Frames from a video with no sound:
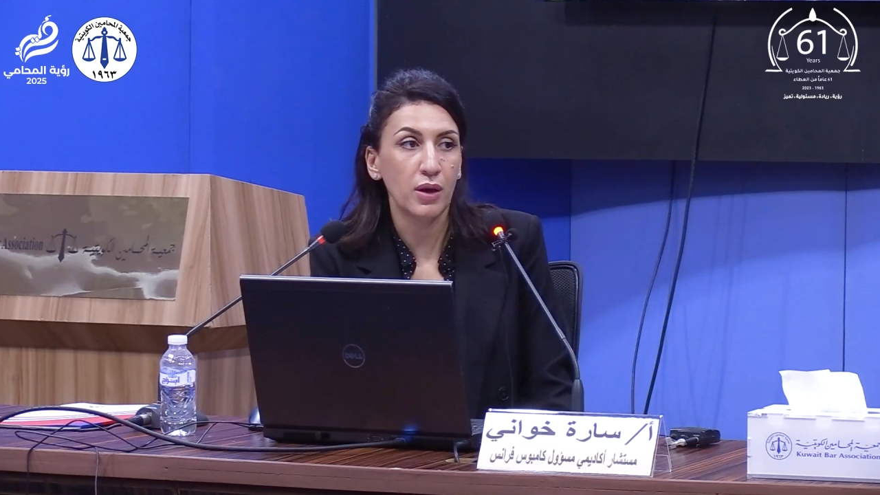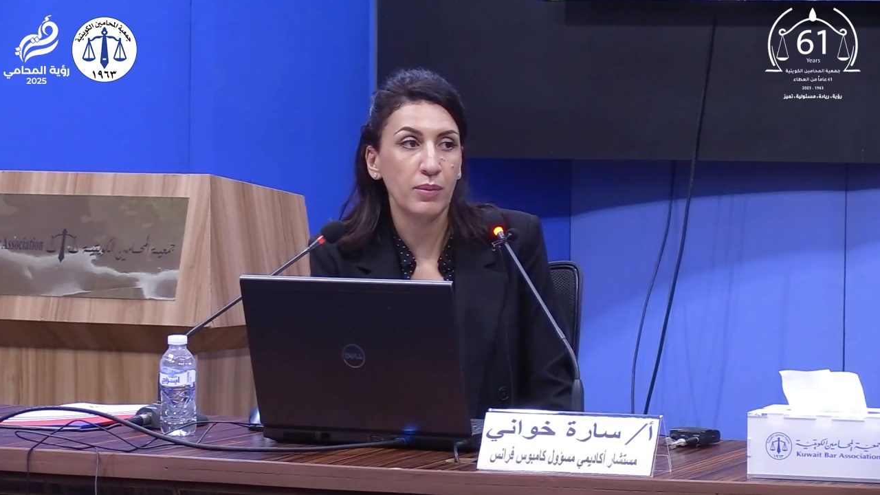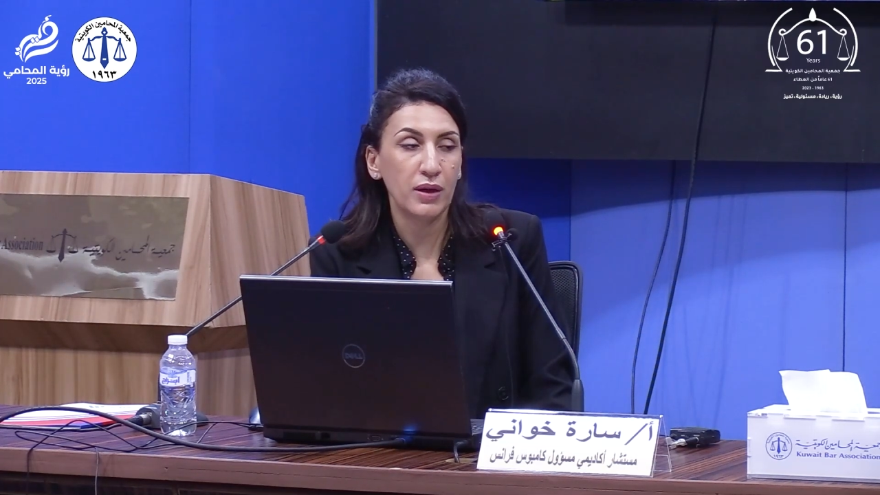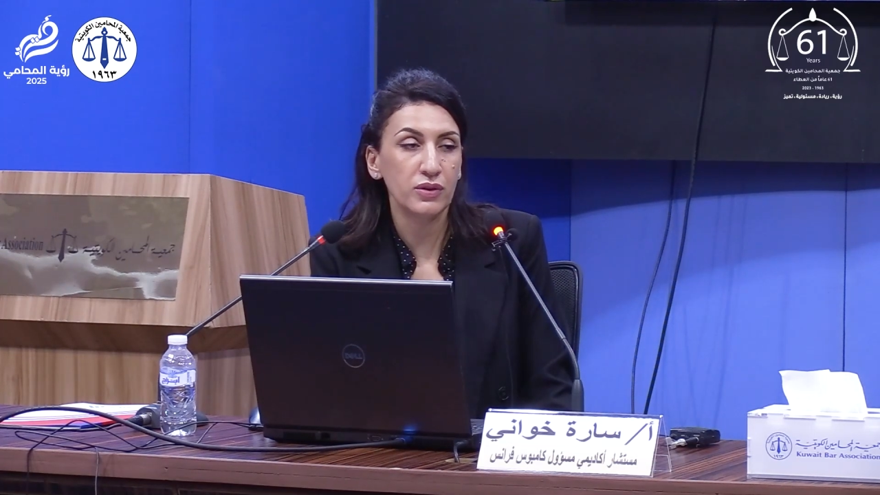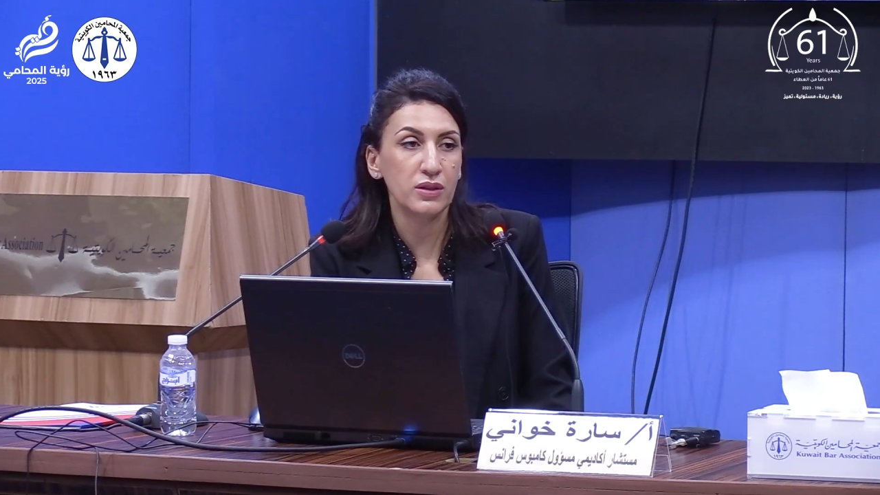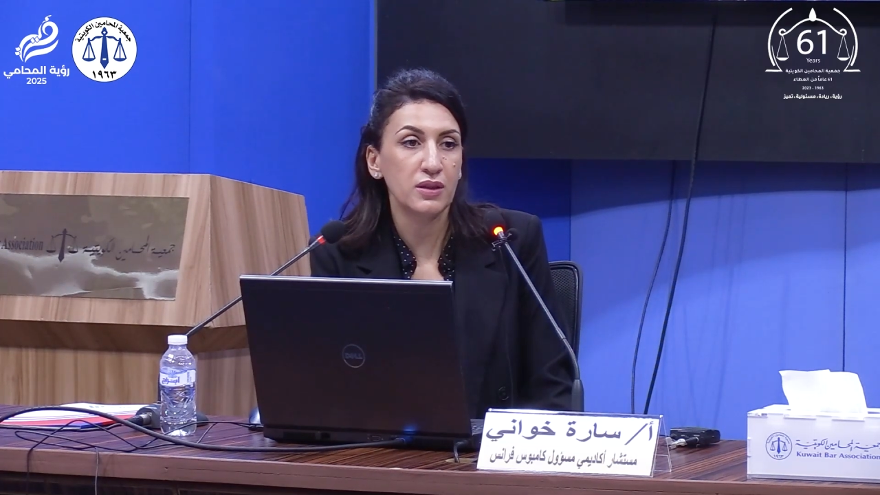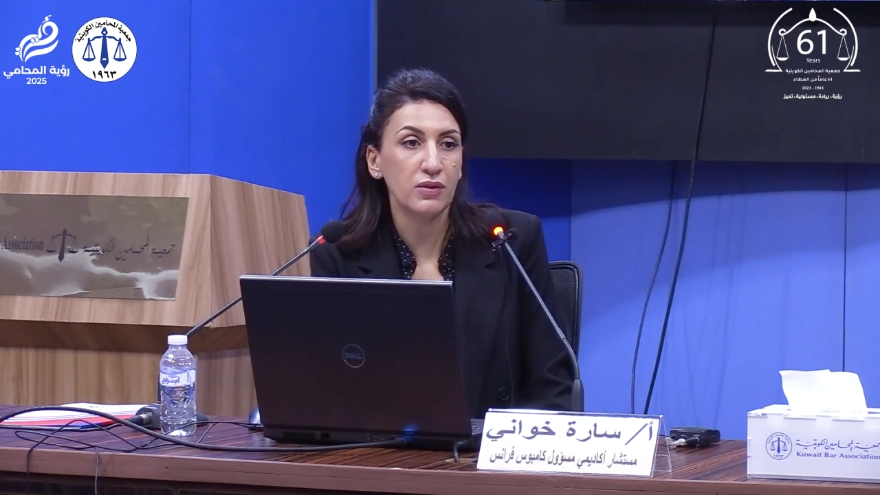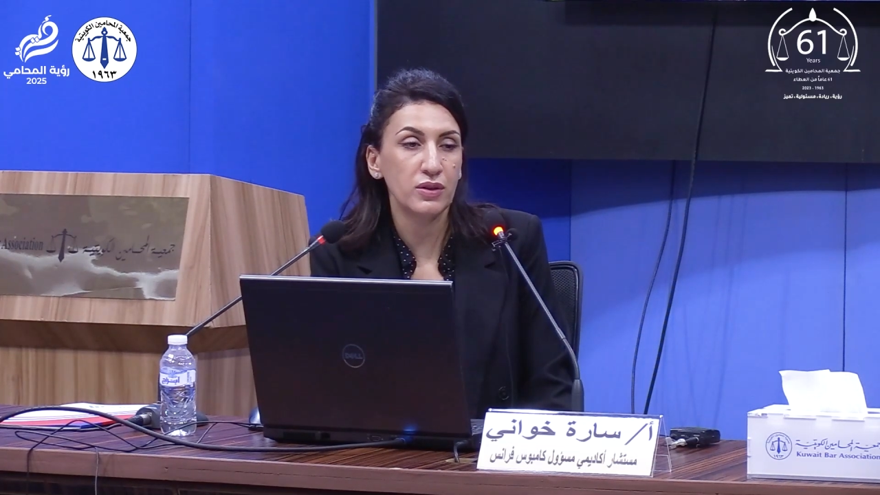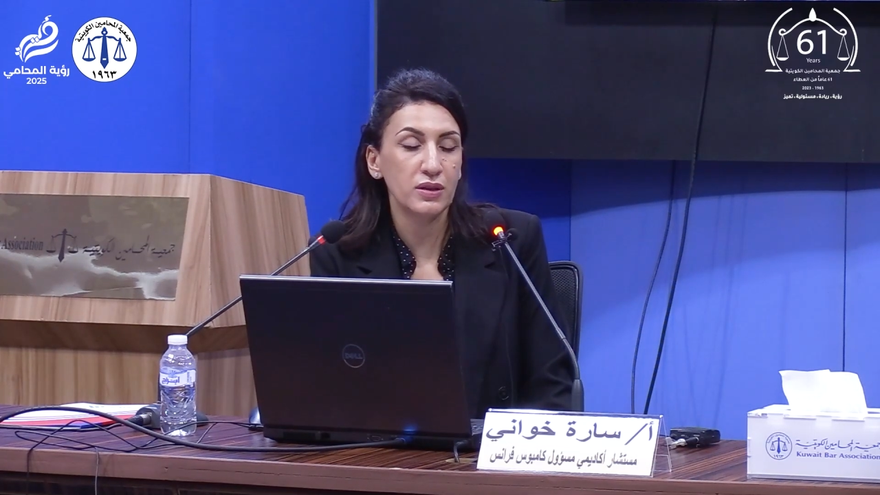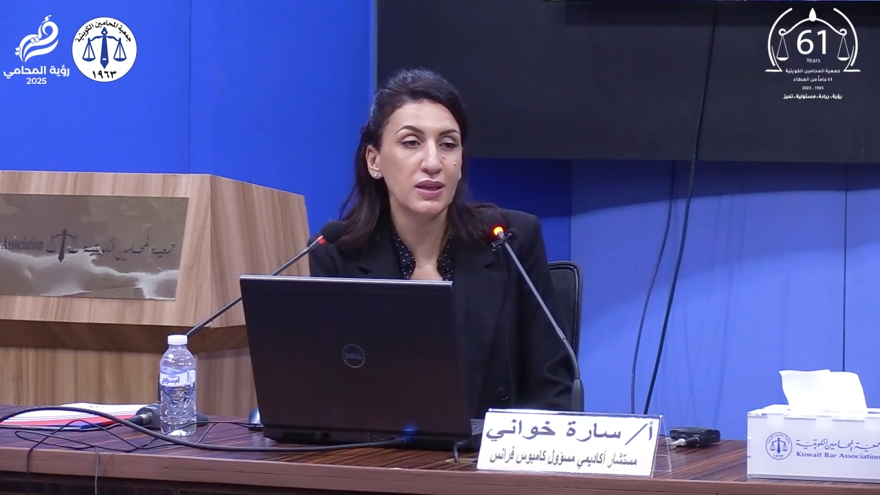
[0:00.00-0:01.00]
amount is
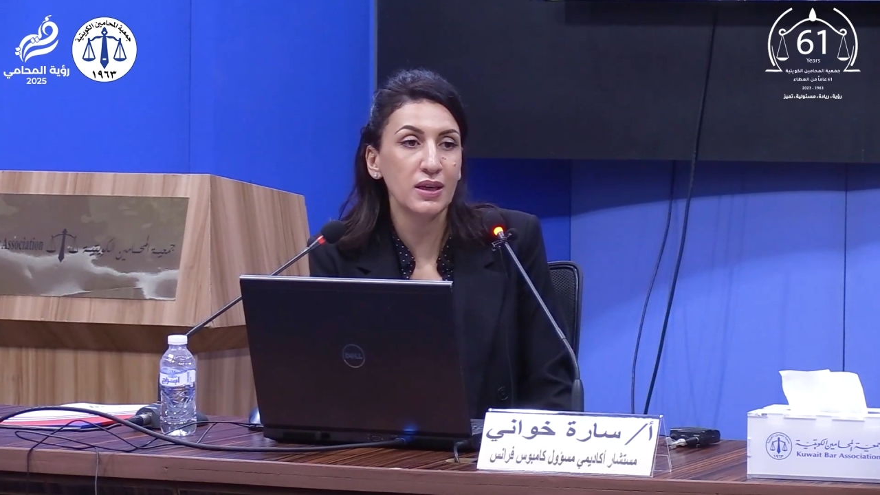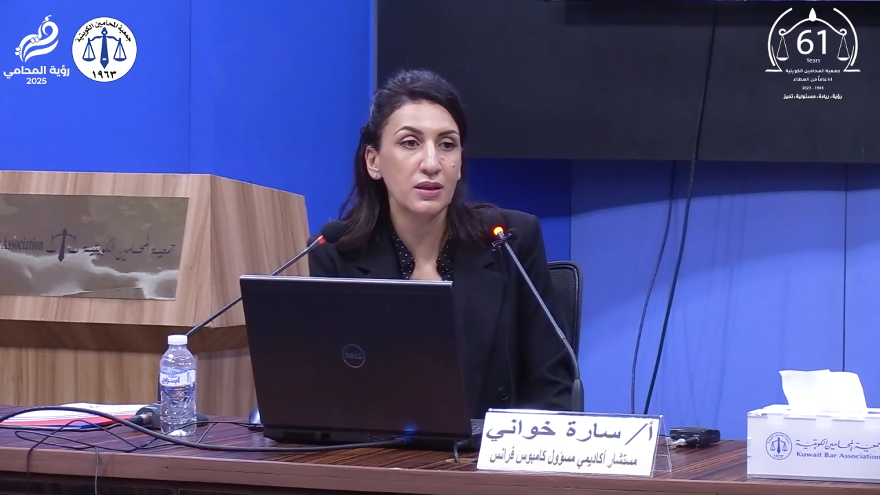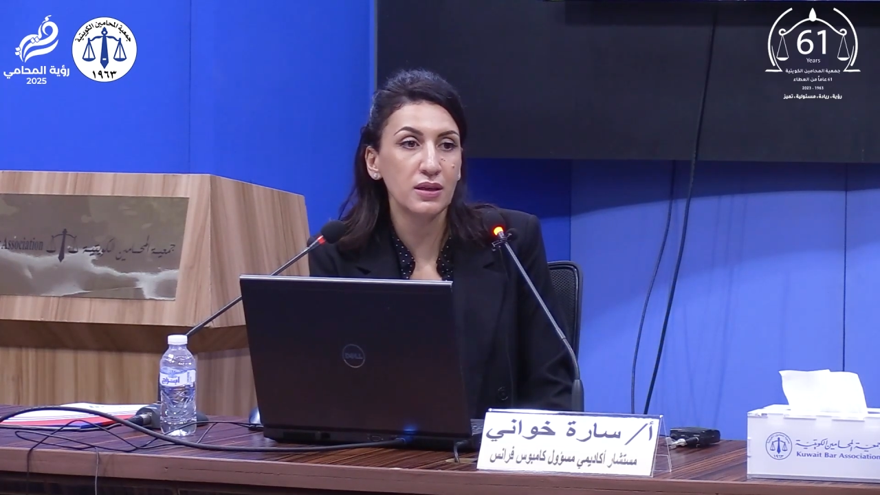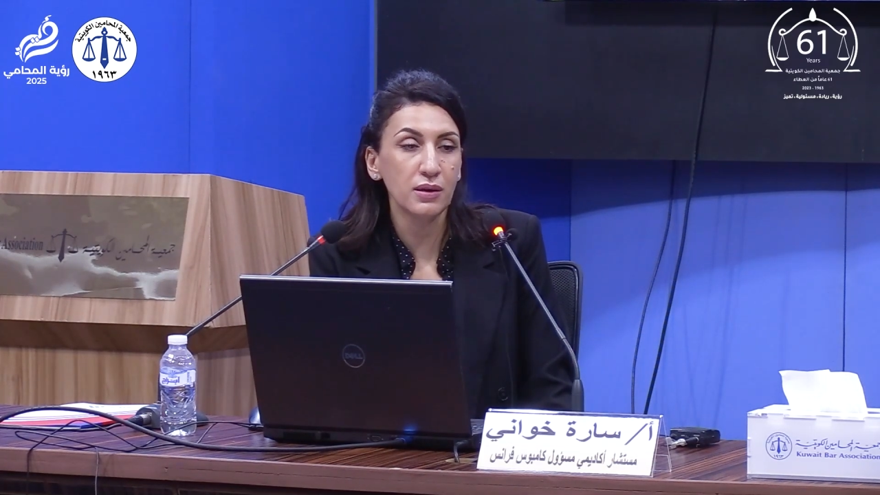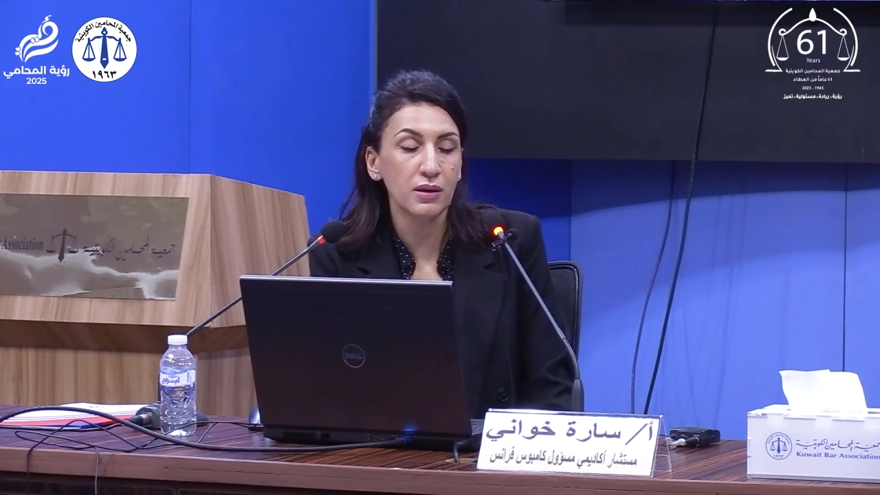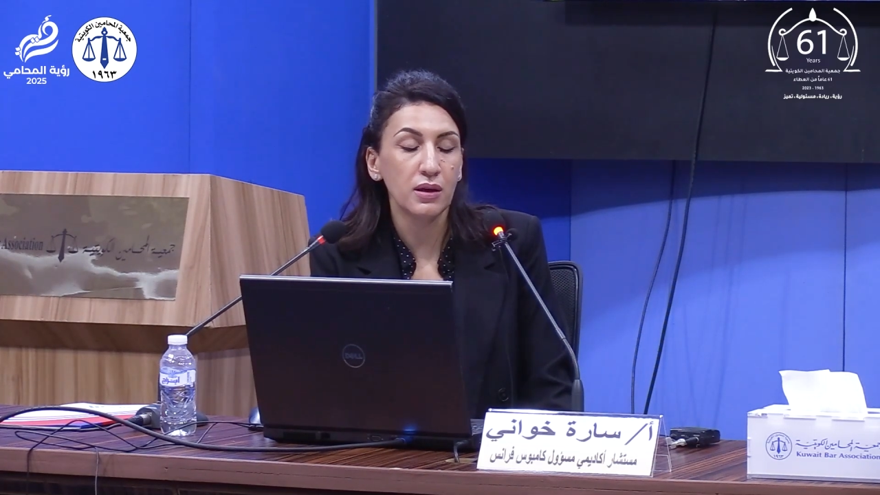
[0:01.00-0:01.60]
70 KD.